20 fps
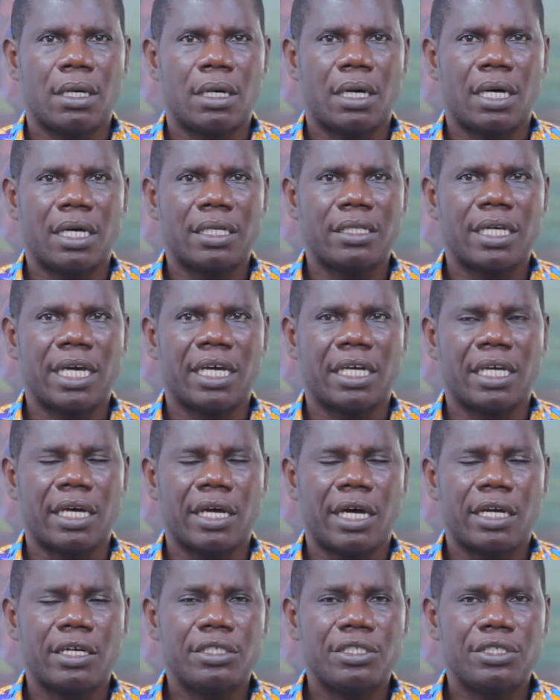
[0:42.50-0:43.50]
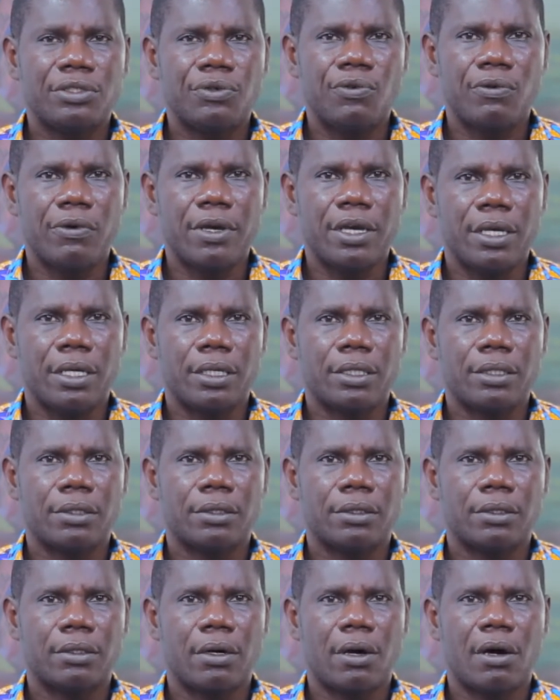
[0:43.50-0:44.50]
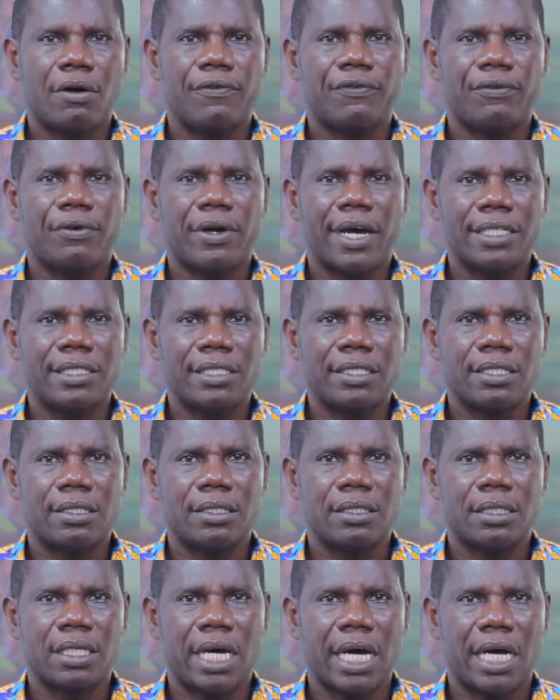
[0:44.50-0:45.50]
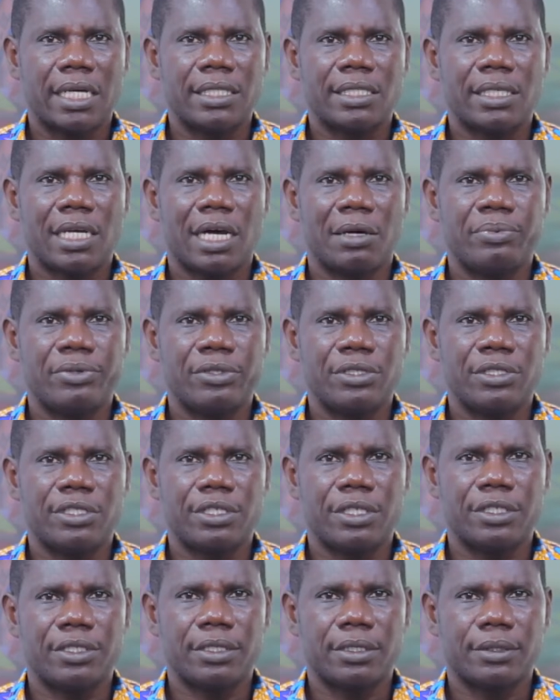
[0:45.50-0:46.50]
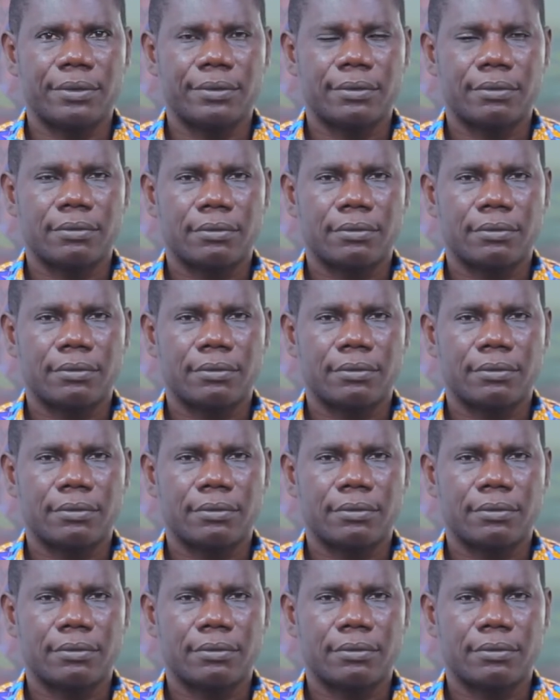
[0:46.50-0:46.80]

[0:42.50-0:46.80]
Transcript: unencouraging way of writing arts appreciation.